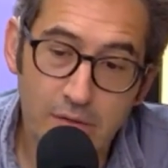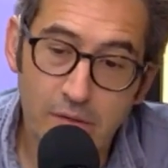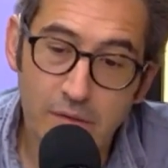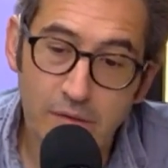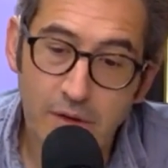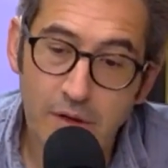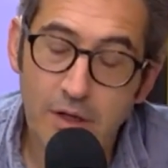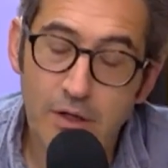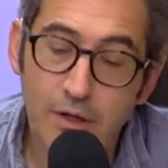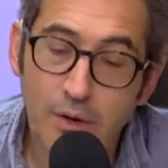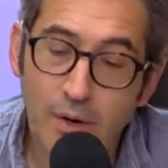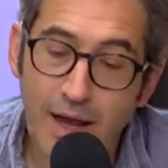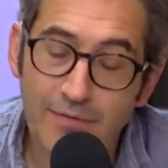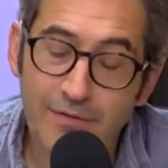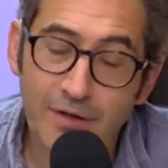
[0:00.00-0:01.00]
You, you
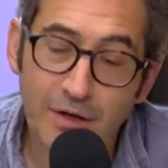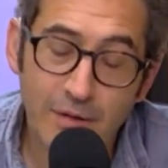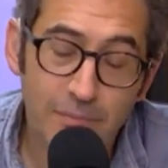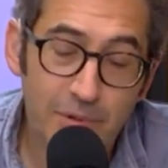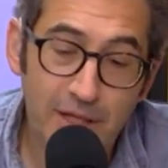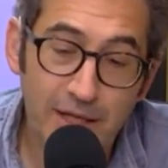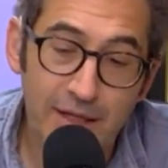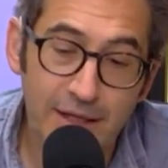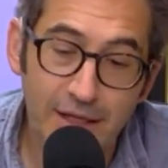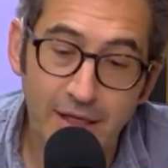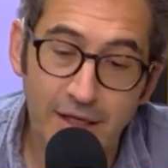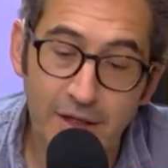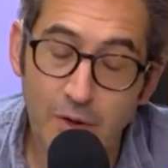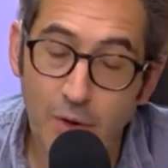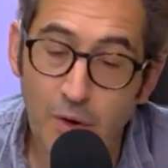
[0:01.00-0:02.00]
have to completely
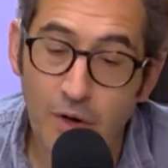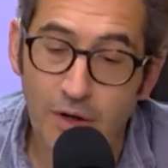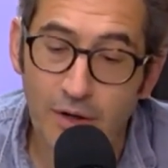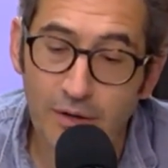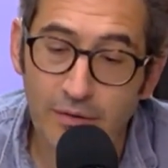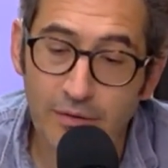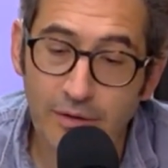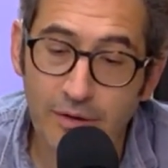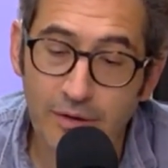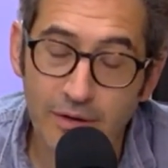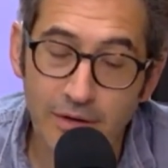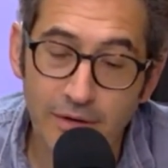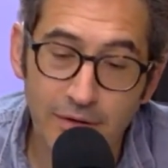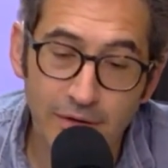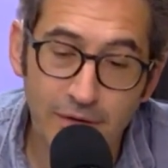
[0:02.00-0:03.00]
ignore
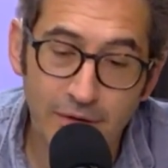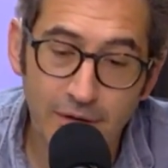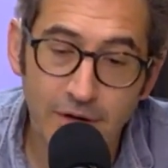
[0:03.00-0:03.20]
the